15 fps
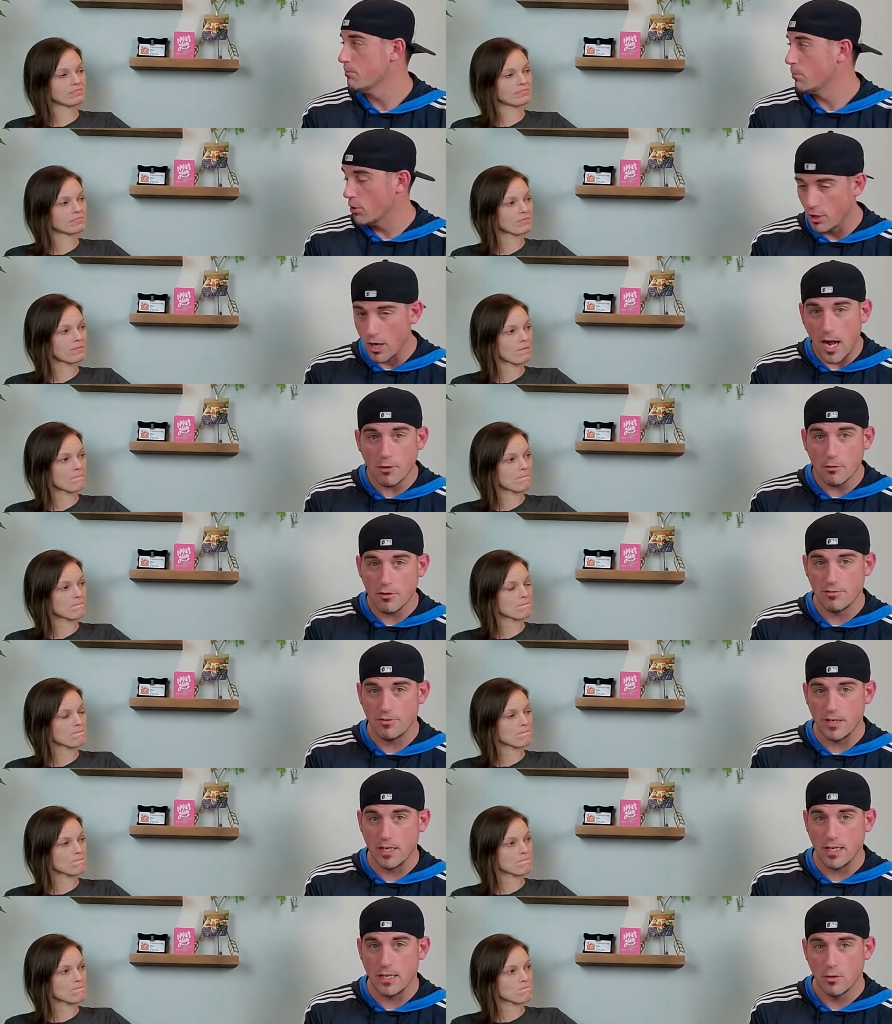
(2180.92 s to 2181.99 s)

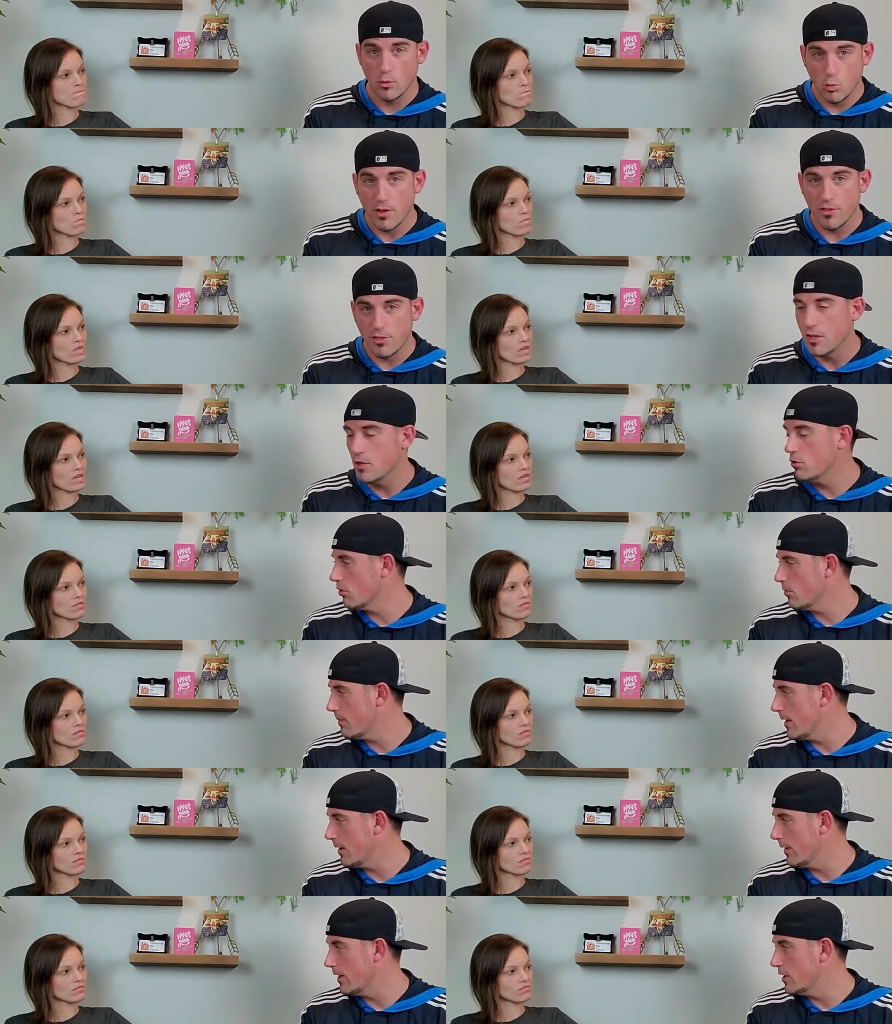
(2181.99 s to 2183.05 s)
Speaker 1: Pornography within your
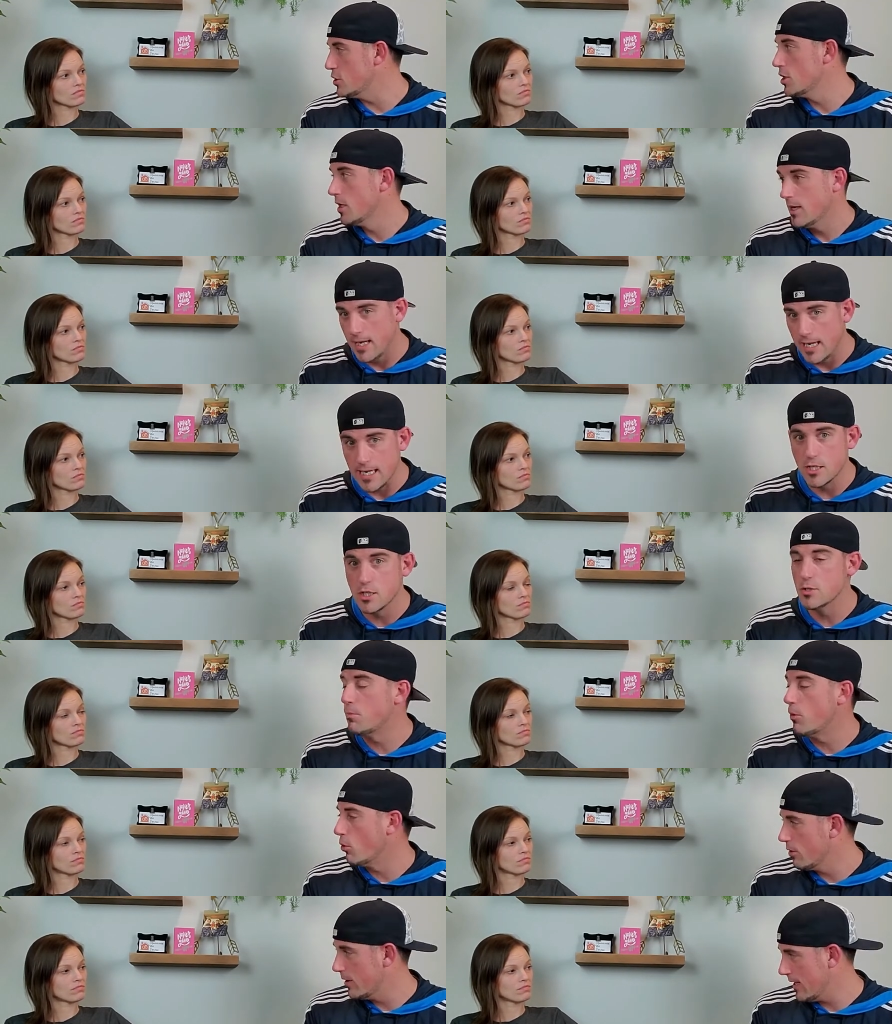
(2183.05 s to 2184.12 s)
marriage is
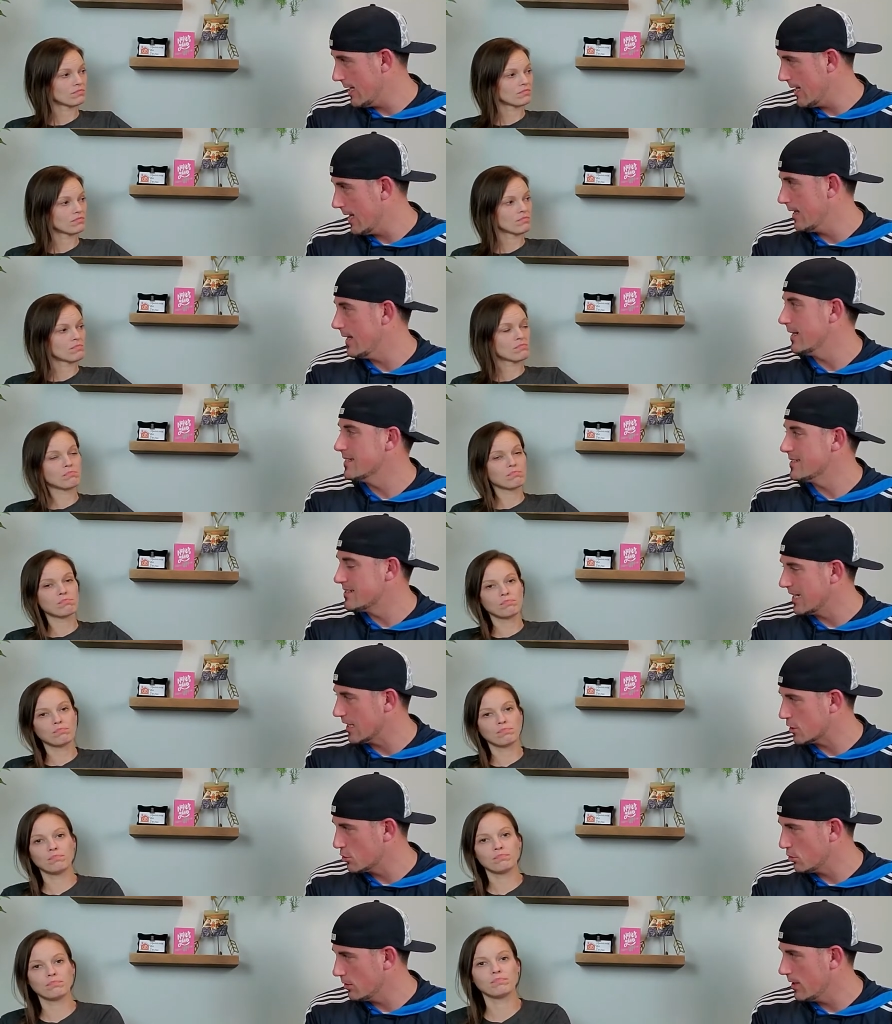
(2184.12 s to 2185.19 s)
porneia. It is
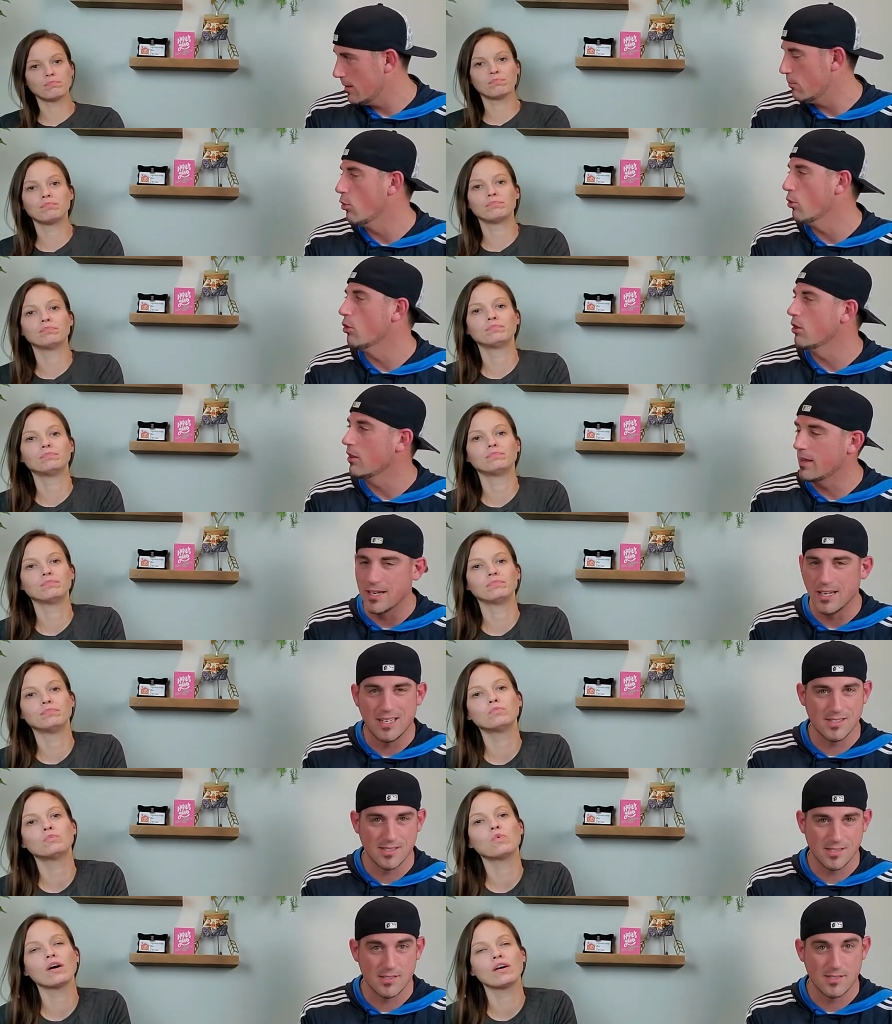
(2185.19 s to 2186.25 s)
sexually immoral and it
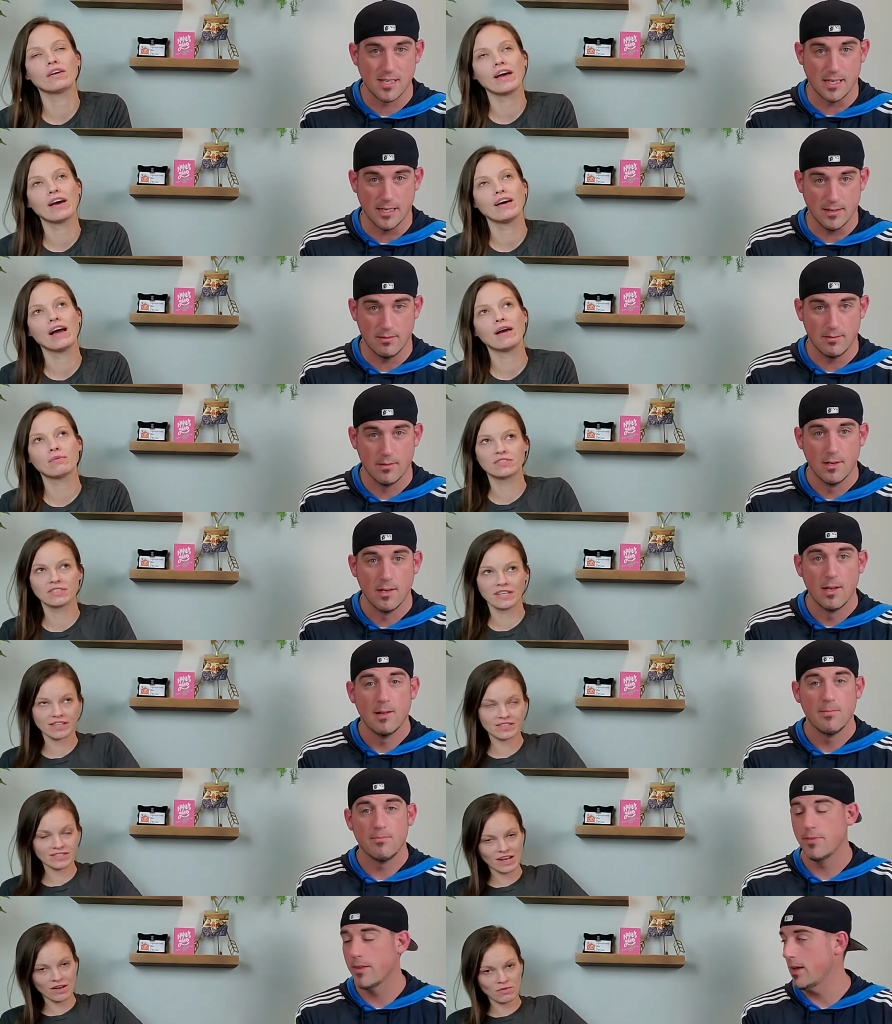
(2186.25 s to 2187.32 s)
is a well, sin. yeah,
Speaker 2: I would say
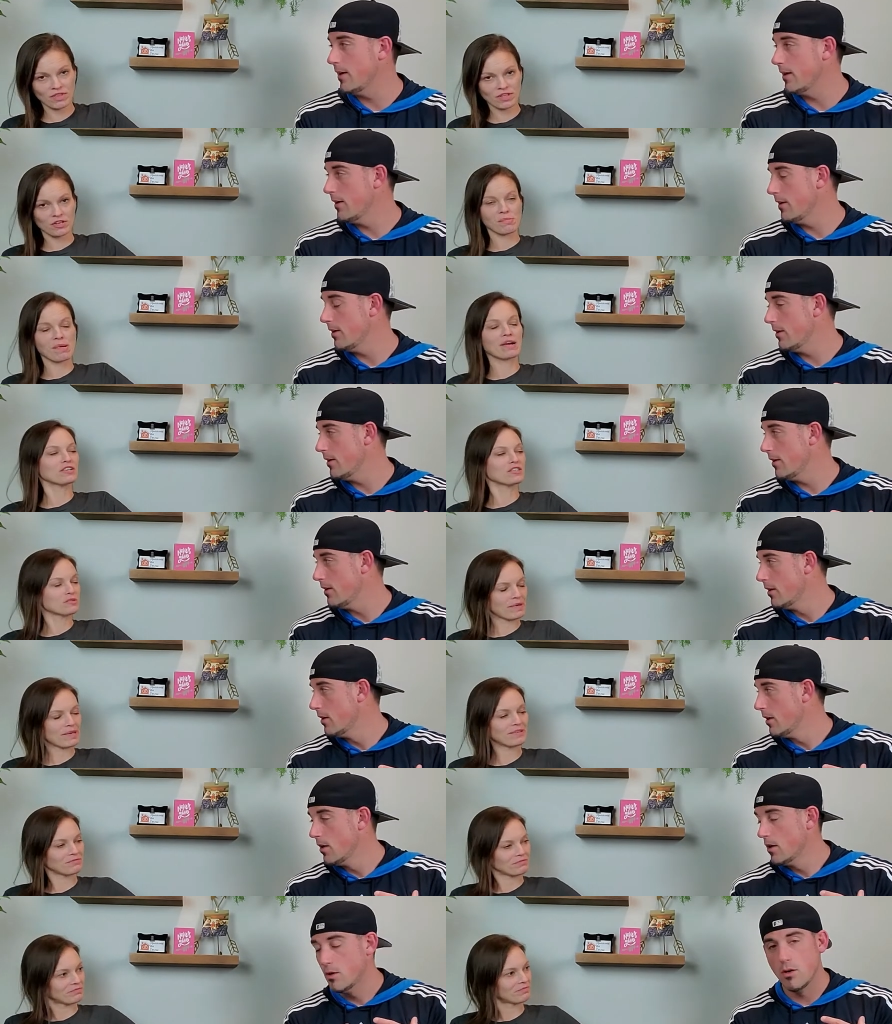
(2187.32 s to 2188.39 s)
that's not and, within your marriage,
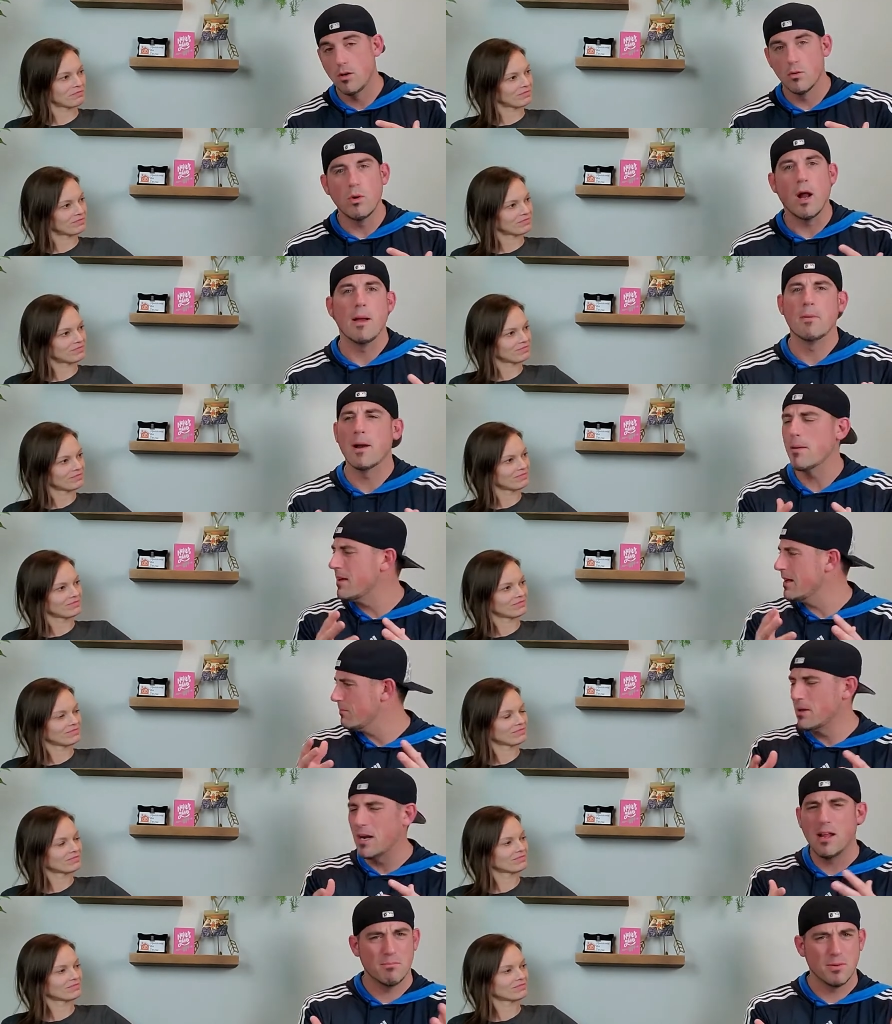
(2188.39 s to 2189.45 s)
but
Speaker 1: right. But I
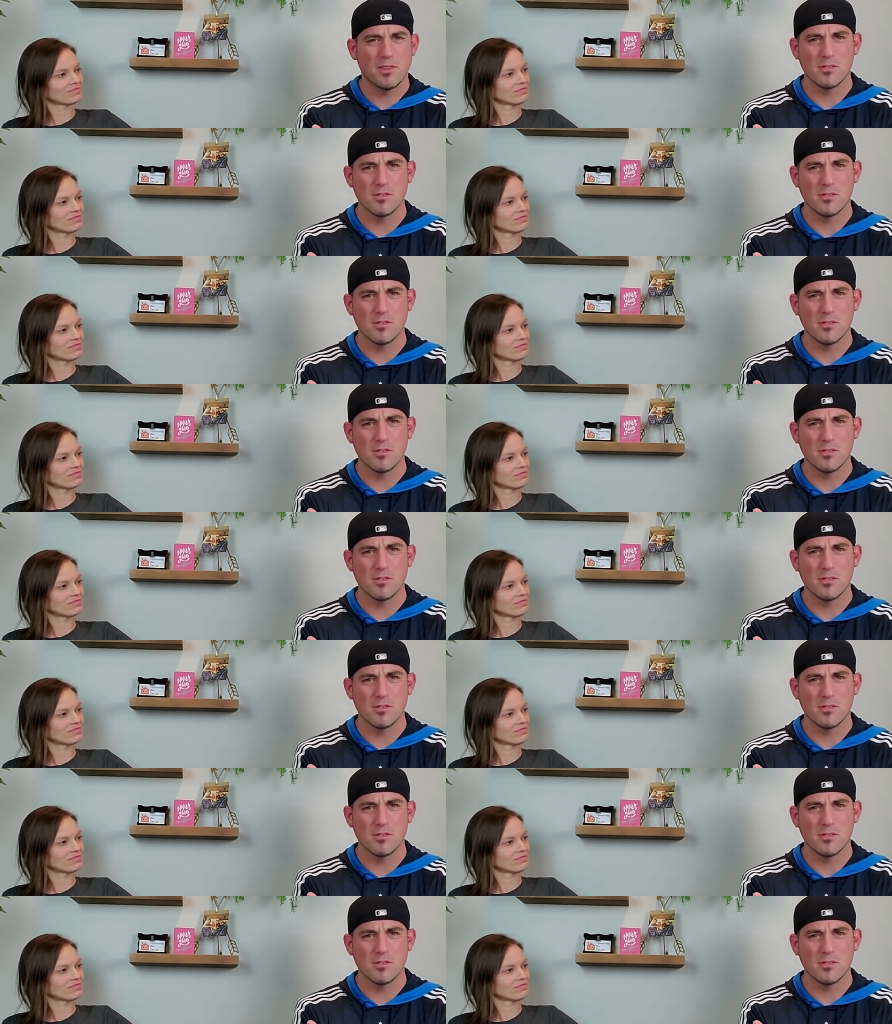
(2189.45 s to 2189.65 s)
mean, but I, but